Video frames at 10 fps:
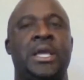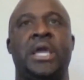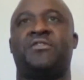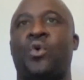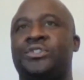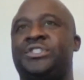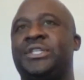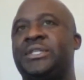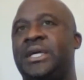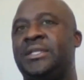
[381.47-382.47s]
And of course,
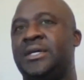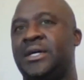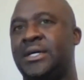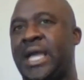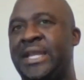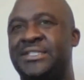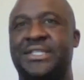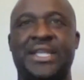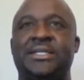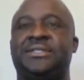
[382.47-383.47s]
in the 80s
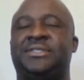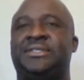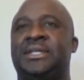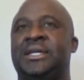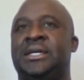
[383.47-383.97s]
and 90s,